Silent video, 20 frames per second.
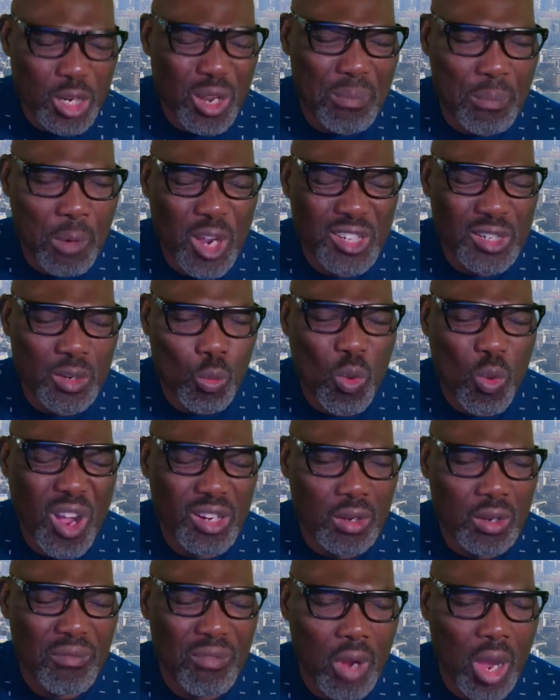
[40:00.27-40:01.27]
upon the
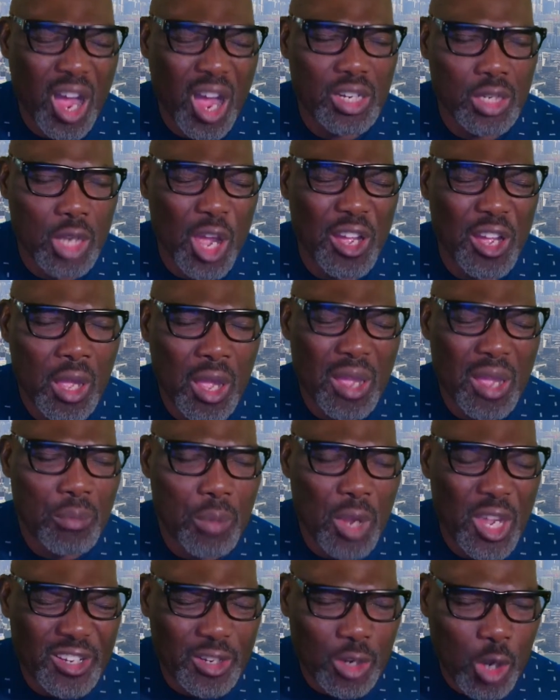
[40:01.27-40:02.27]
word of God
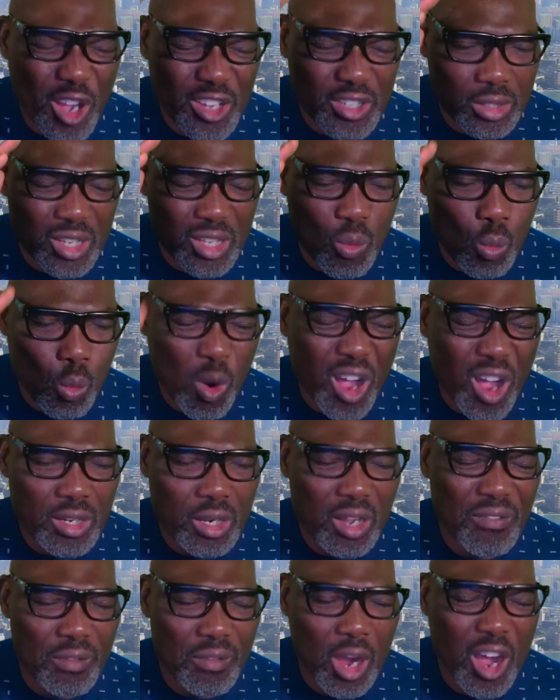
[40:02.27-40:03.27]
because the word
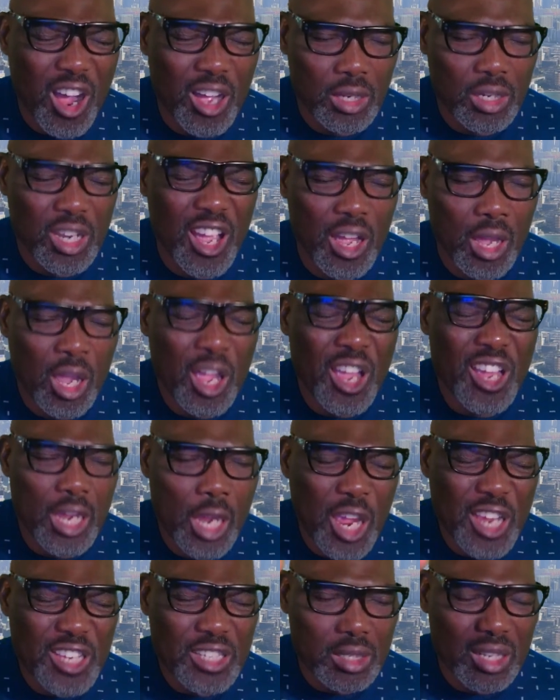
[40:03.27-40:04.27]
of God
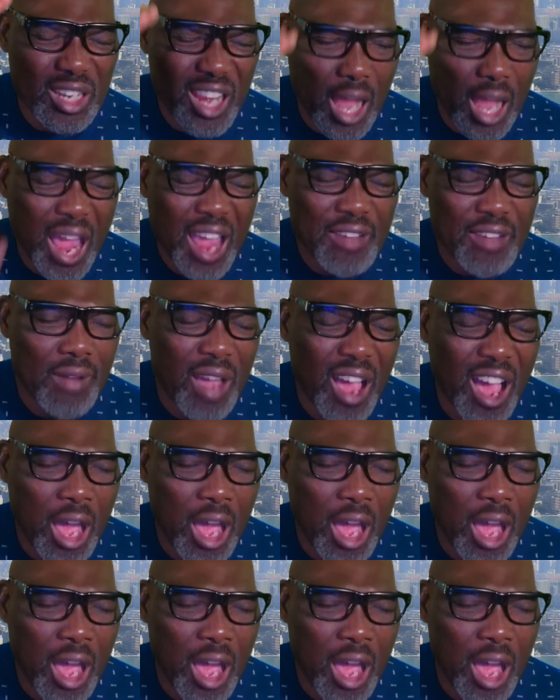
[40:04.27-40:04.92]
is life.